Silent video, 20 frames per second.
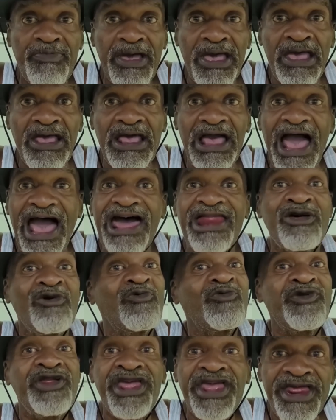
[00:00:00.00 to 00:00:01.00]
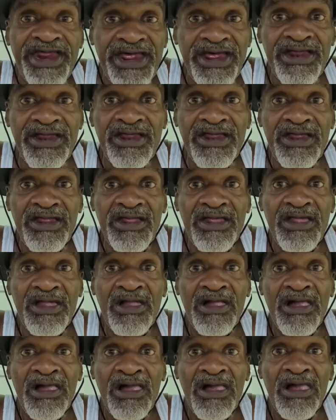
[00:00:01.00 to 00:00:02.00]
respect. I don't need it.
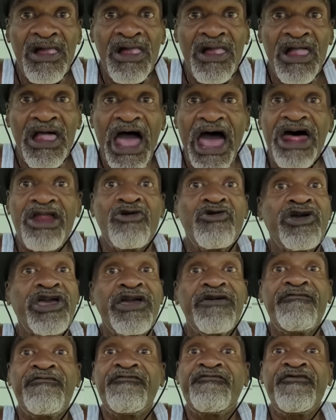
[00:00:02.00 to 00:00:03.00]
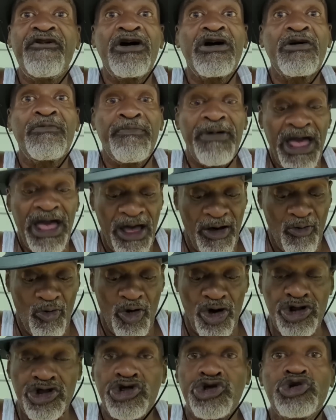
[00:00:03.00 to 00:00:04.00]
I don't give a fuck
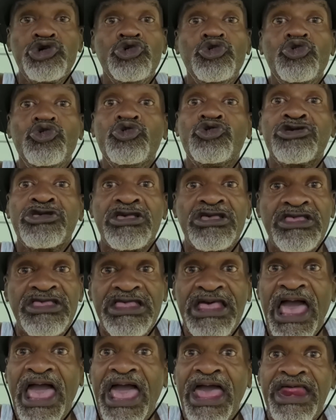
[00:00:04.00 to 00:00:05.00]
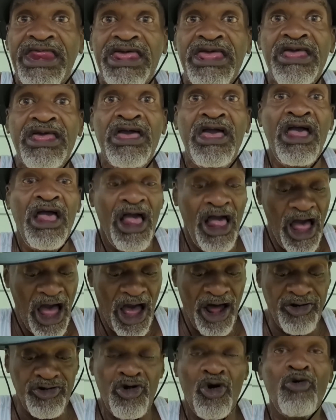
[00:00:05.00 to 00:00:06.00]
about what you, society,
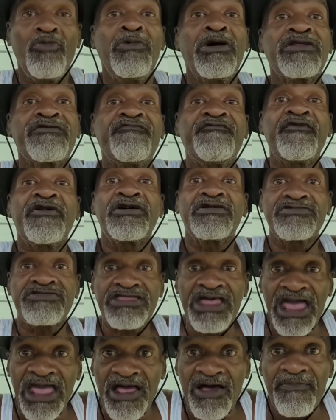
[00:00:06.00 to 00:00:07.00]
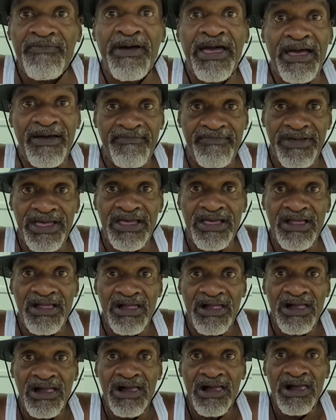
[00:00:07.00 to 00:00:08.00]
or no motherfucker think about
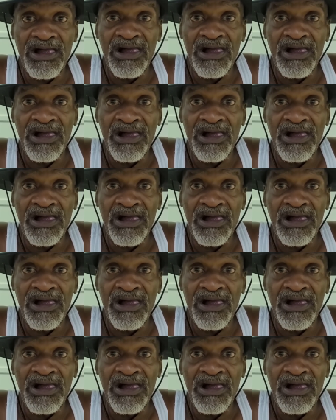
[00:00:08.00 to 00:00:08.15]
me.